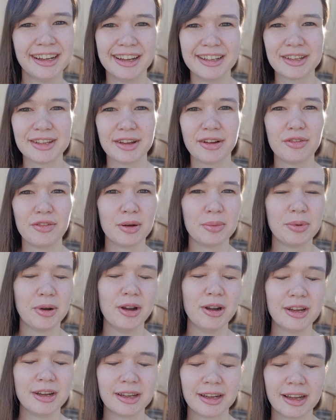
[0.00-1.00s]
So if you're a
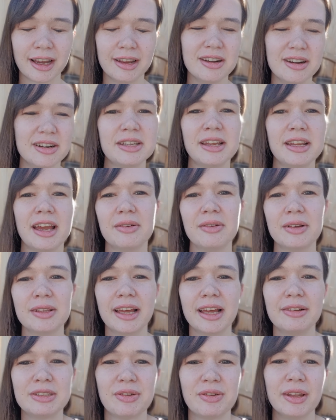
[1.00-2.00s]
parent, you can kind of understand what
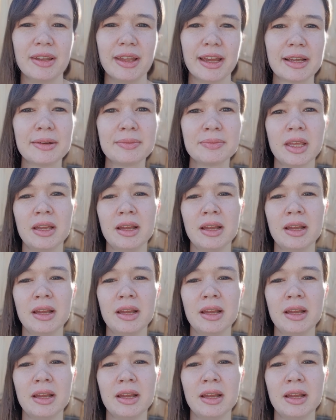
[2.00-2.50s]
that's one like.